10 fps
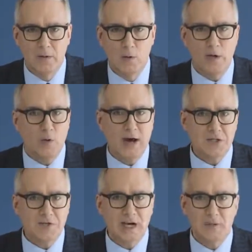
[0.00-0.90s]
who
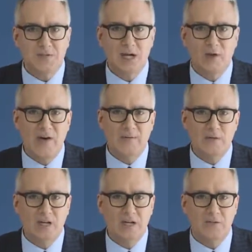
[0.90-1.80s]
congratulated himself after
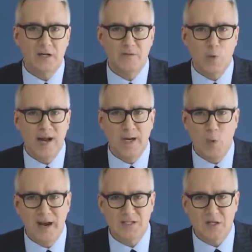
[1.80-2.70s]
the killing of Dwayne
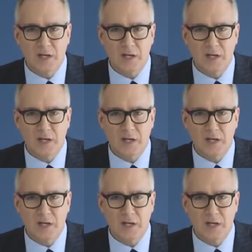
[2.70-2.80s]
Wade's